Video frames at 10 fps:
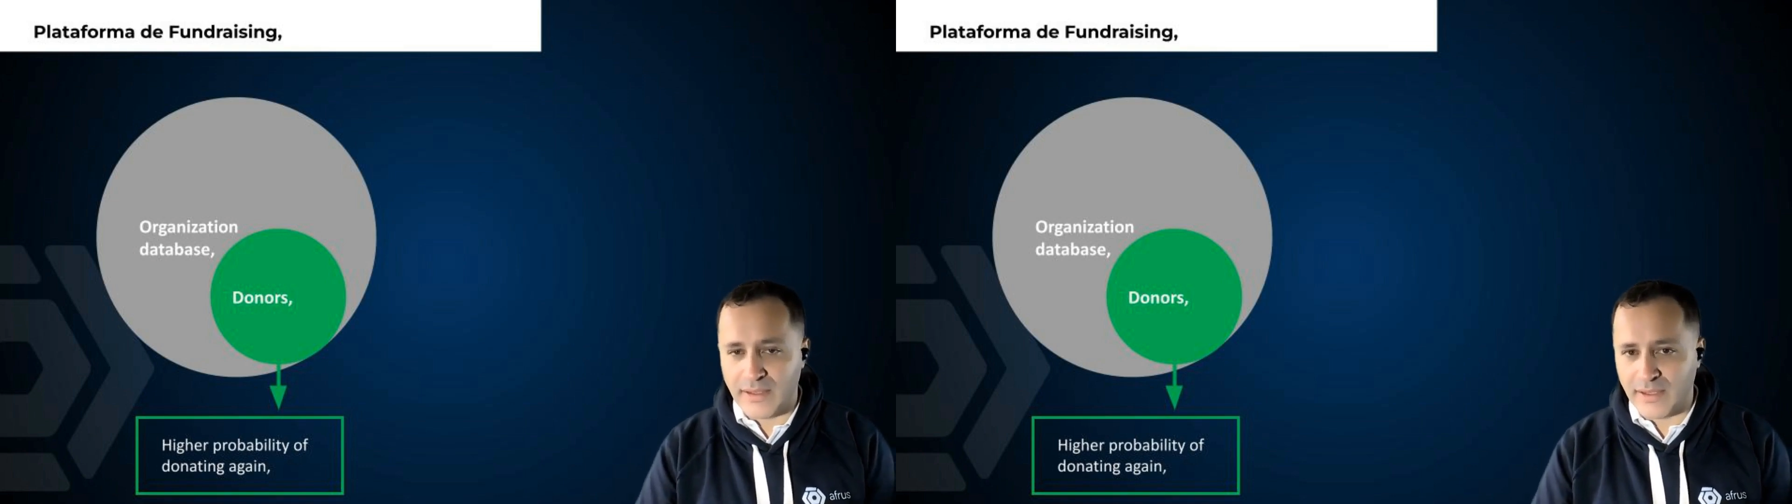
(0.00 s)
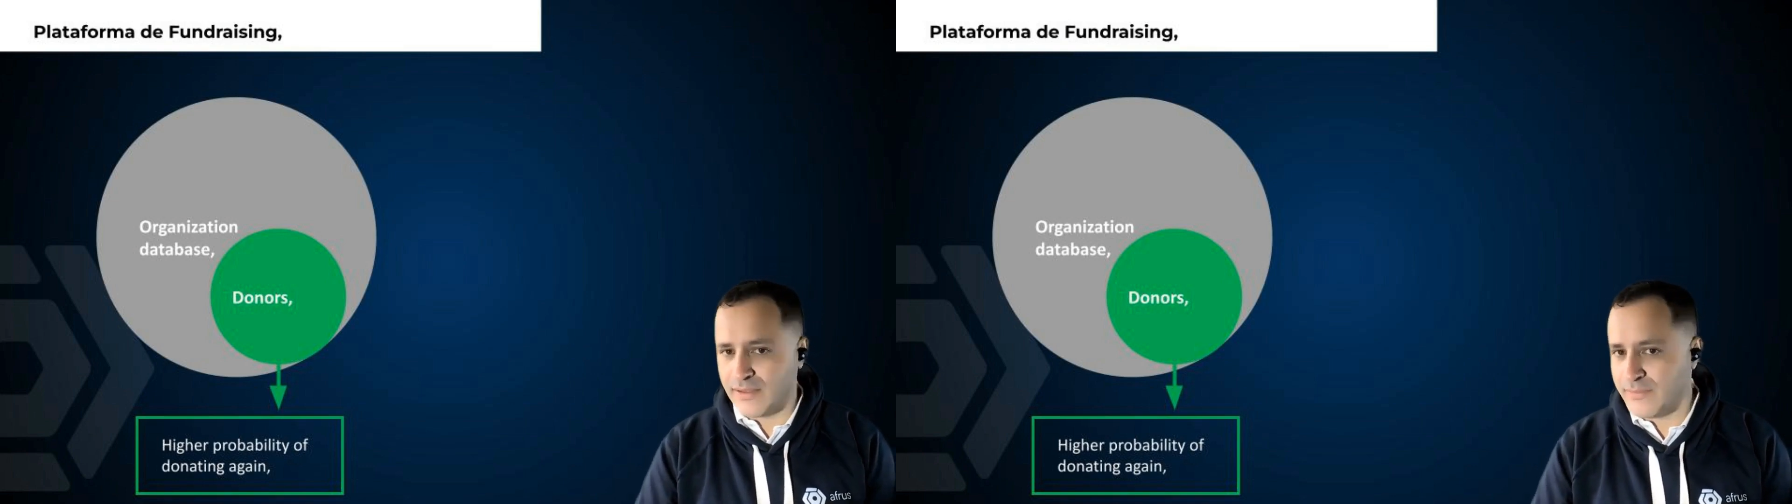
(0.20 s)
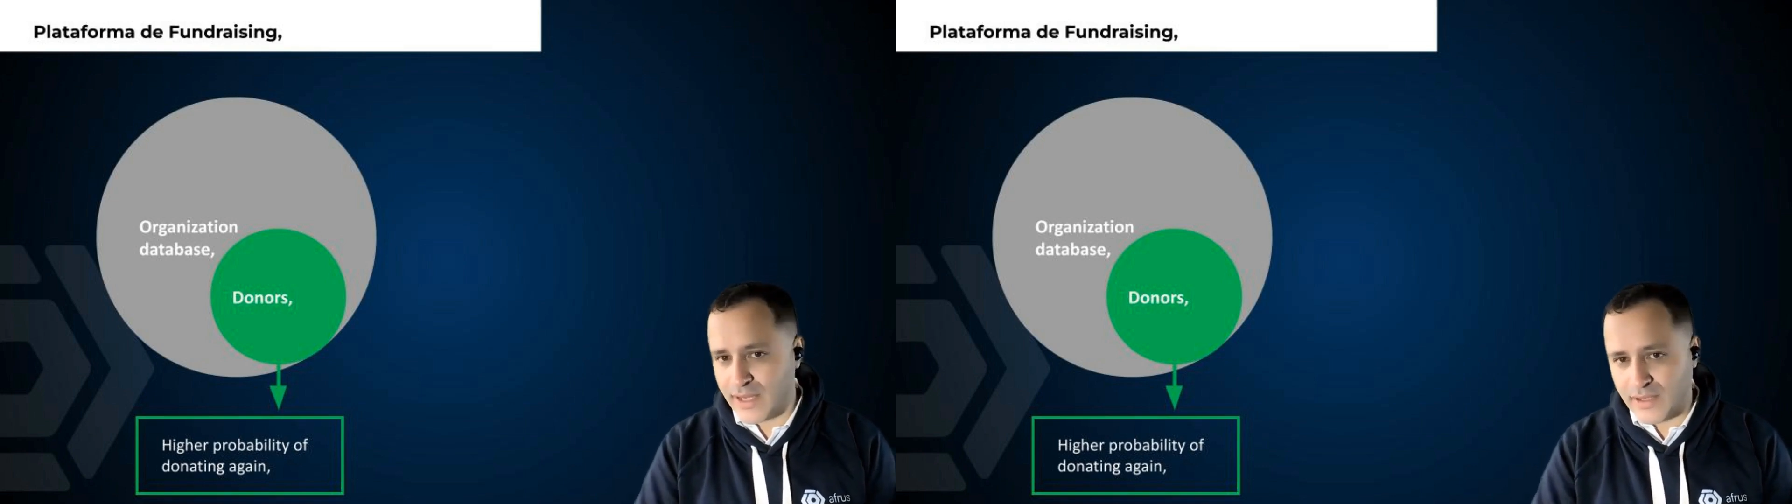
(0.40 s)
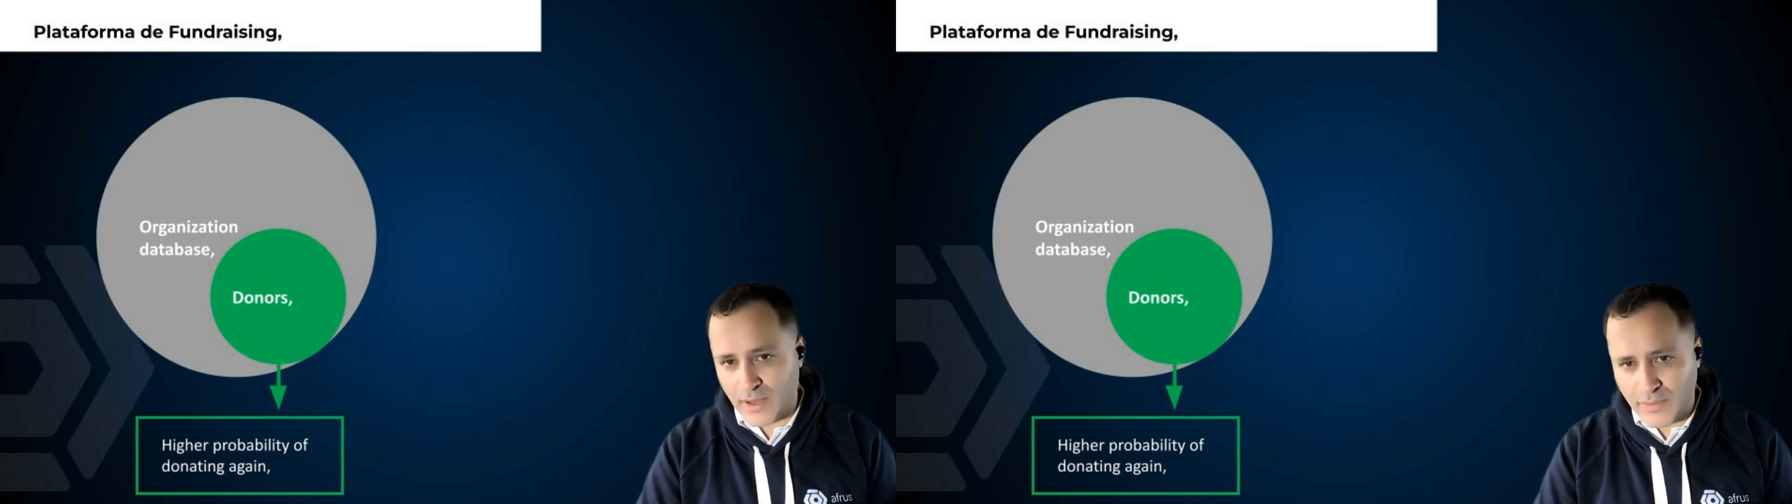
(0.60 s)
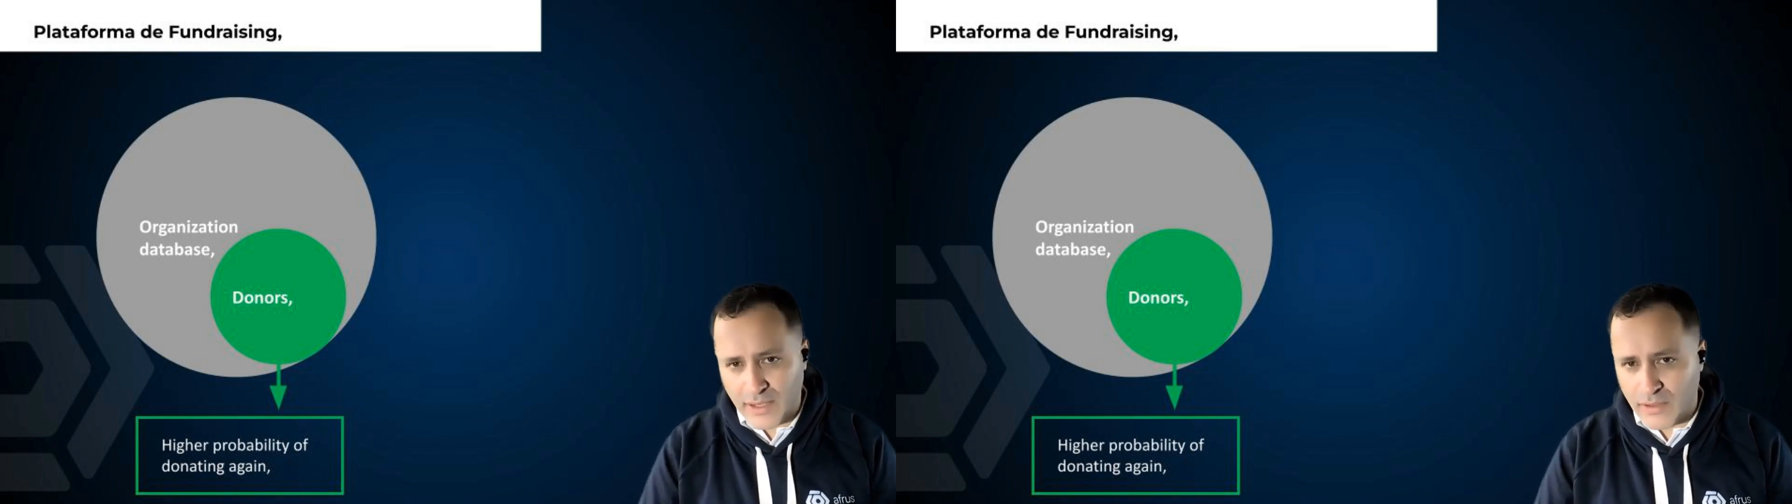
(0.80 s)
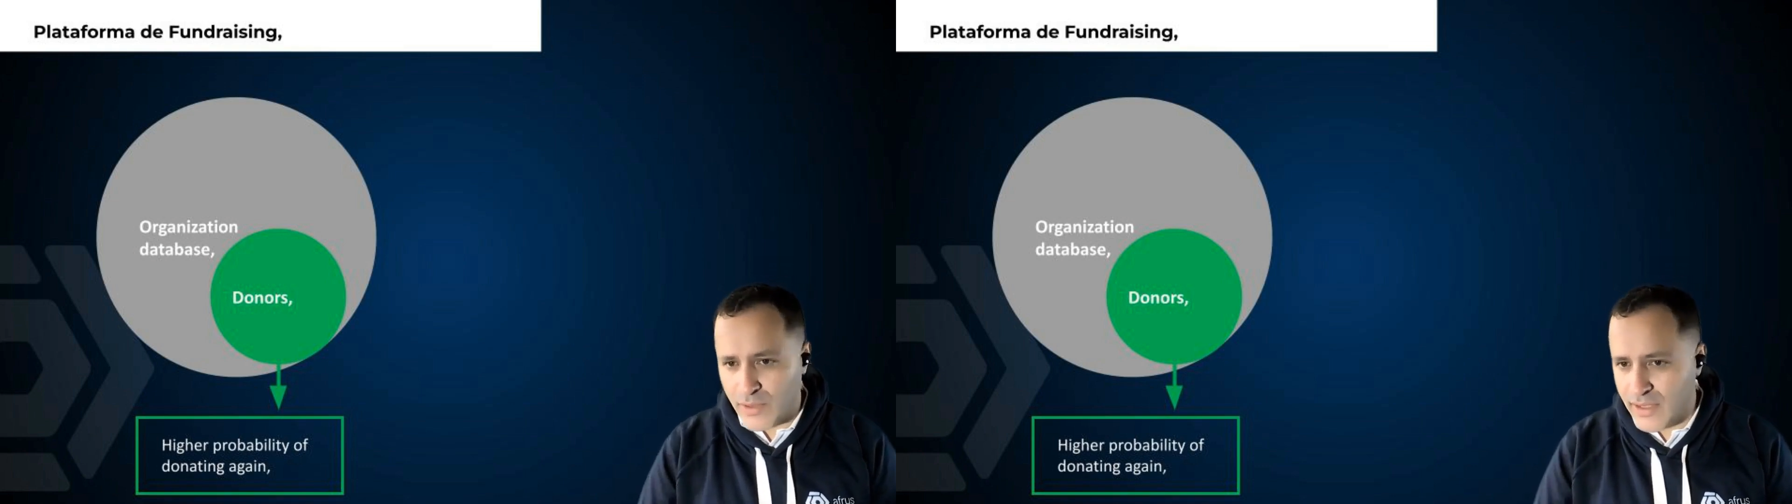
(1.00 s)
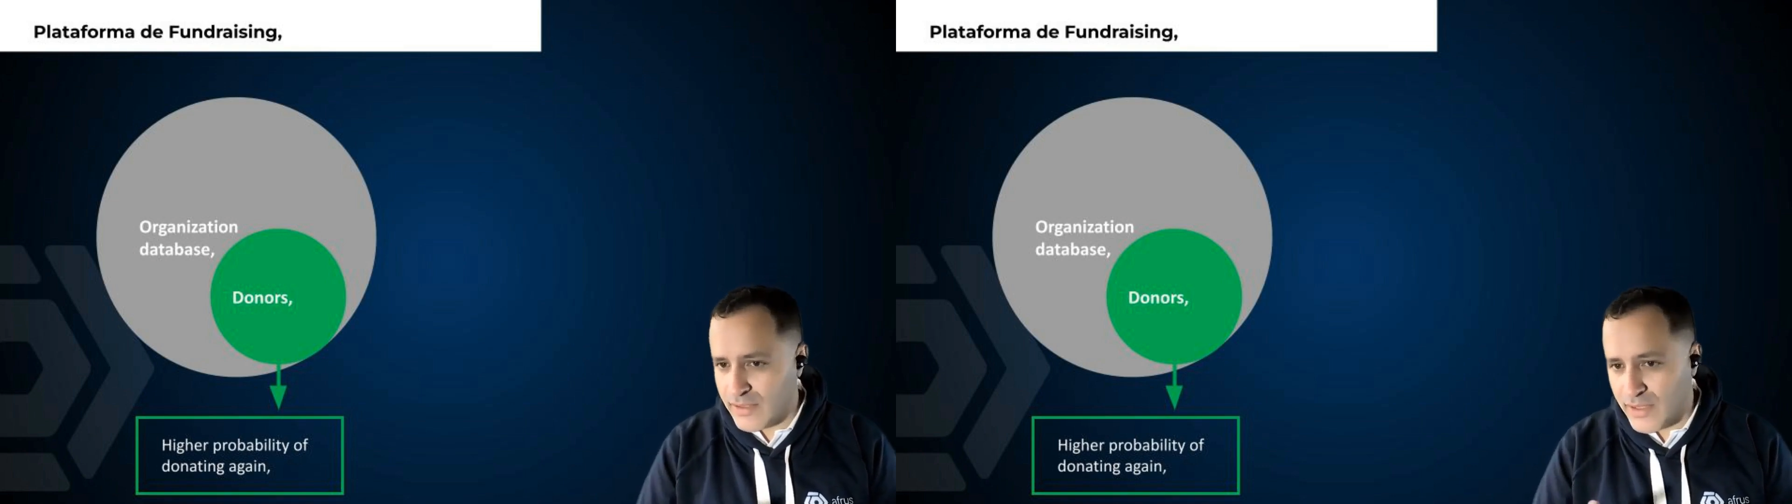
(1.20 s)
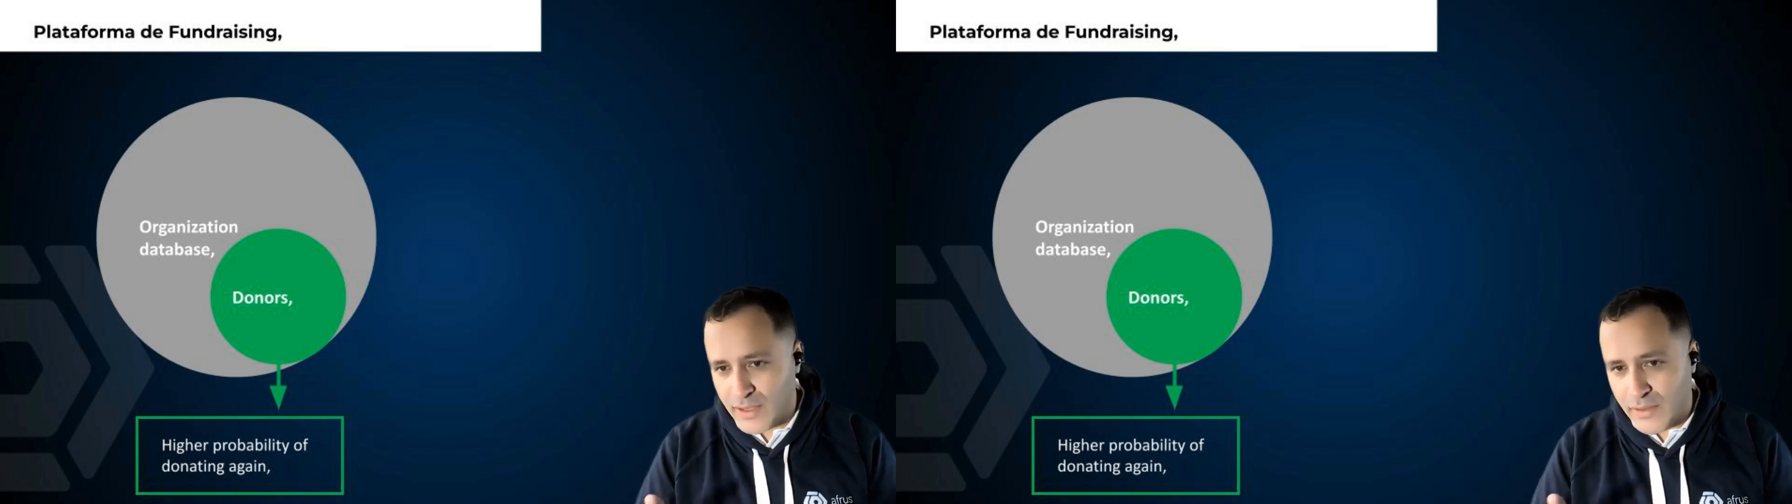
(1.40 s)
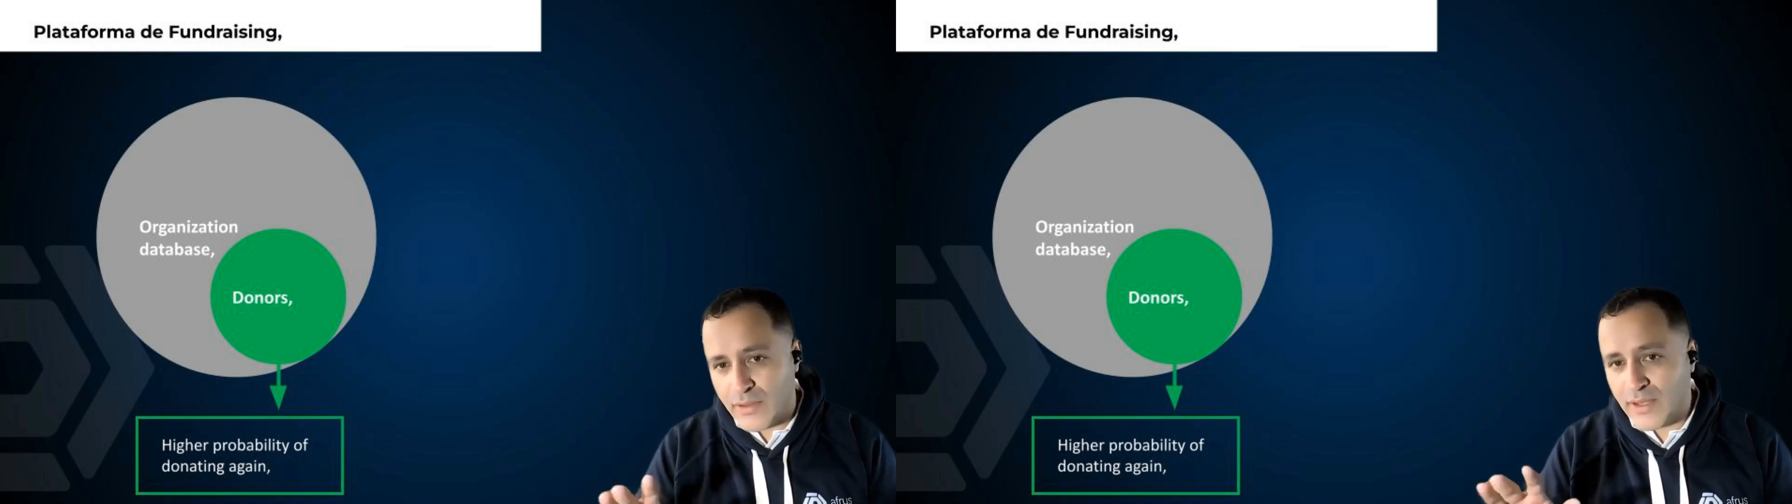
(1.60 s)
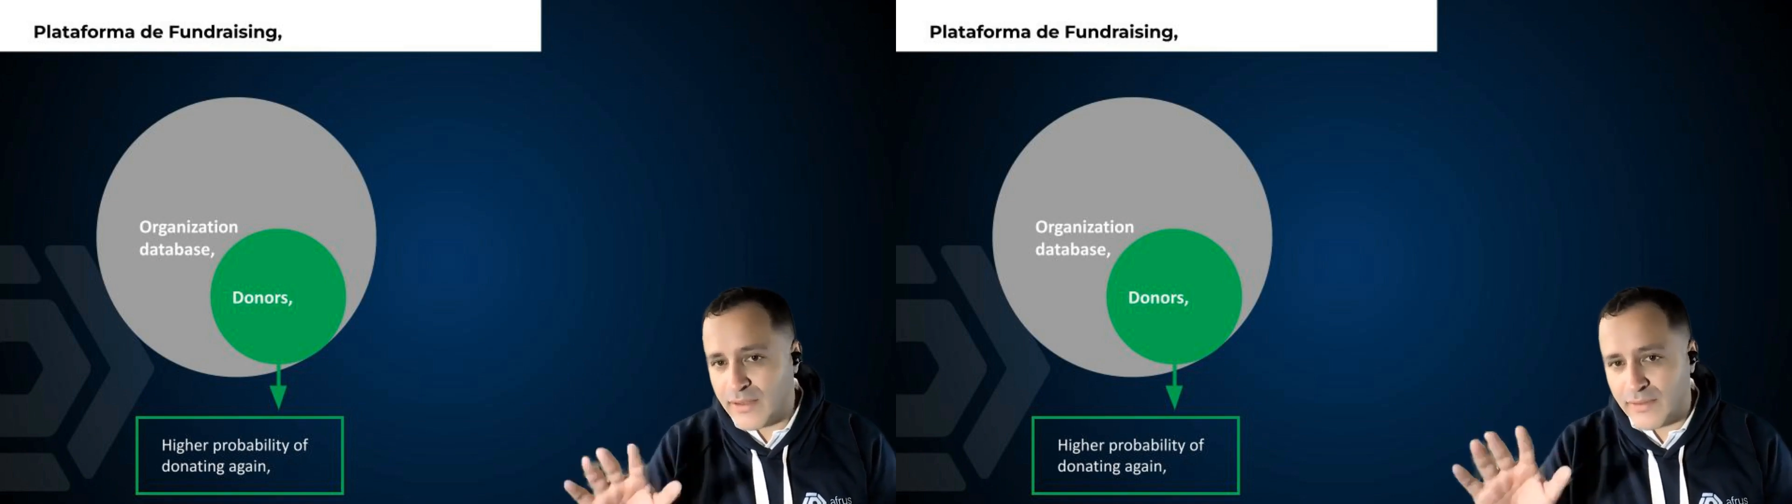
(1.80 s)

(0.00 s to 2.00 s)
it doesn't matter how many donation channels you have.